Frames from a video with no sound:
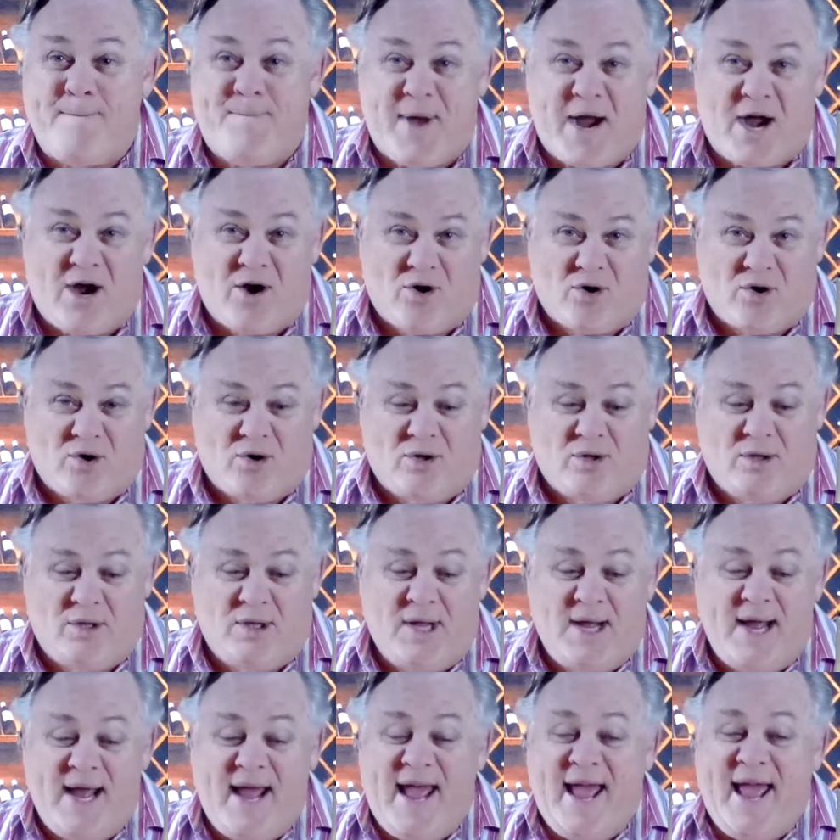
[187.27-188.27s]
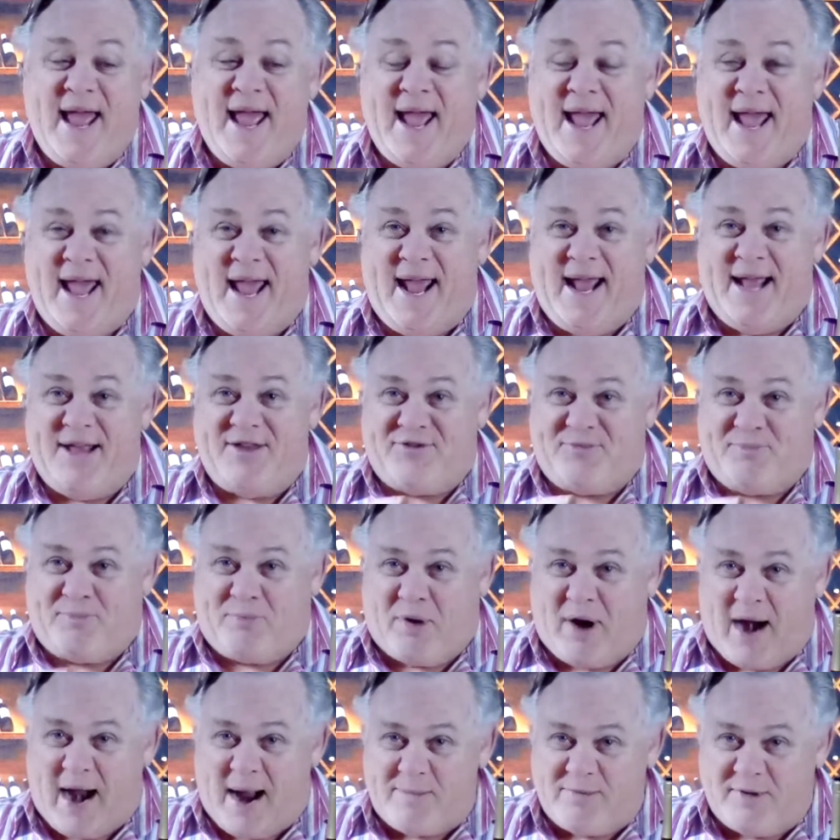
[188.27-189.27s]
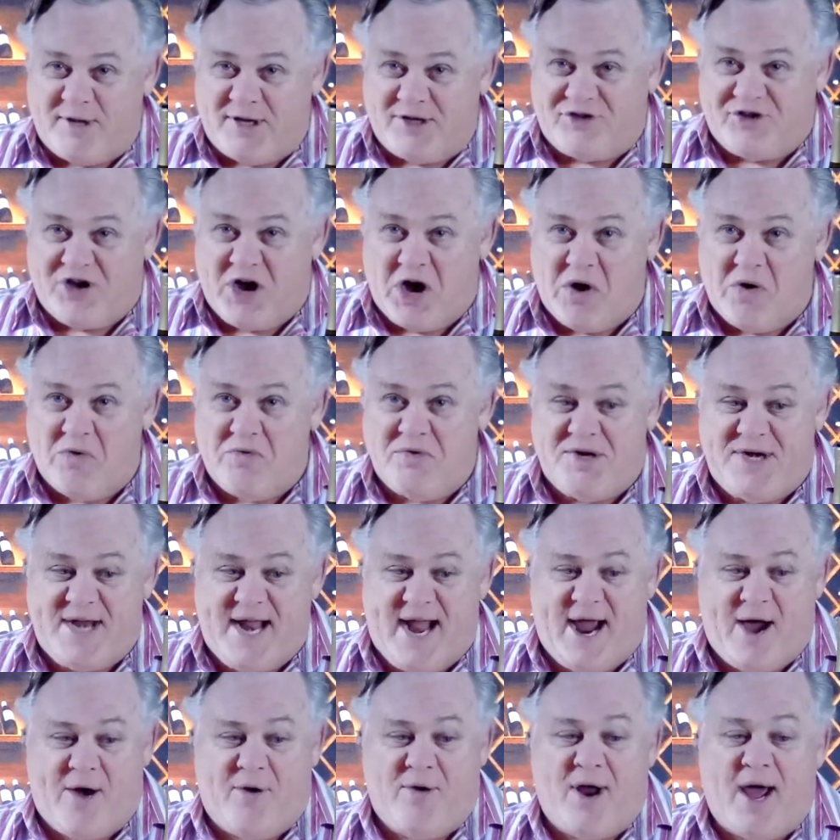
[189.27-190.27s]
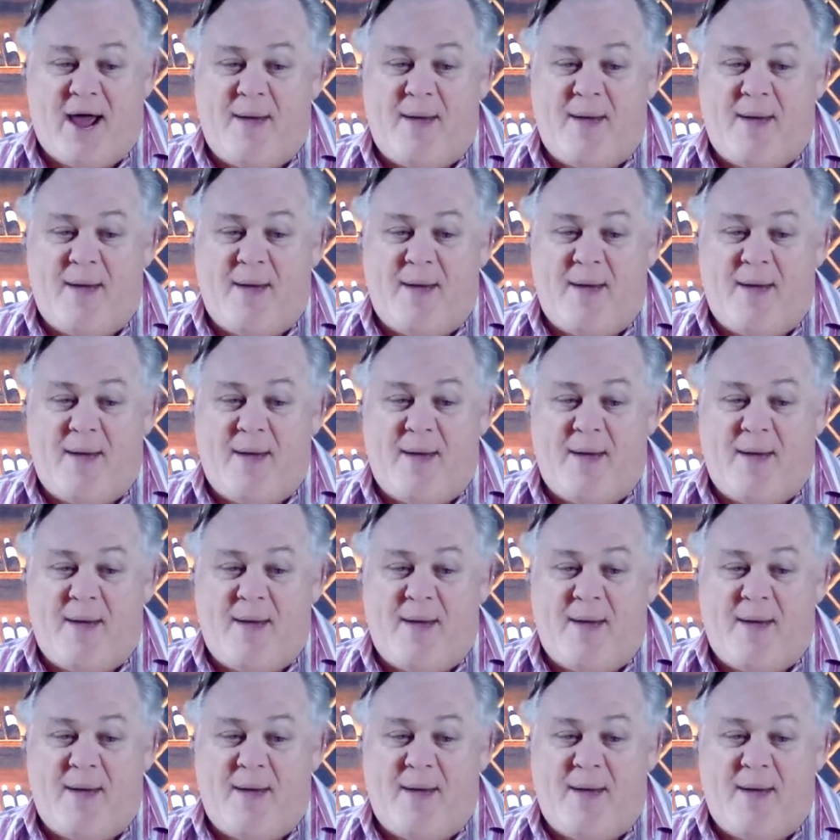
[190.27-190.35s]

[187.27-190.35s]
barrel, it's probably toned down.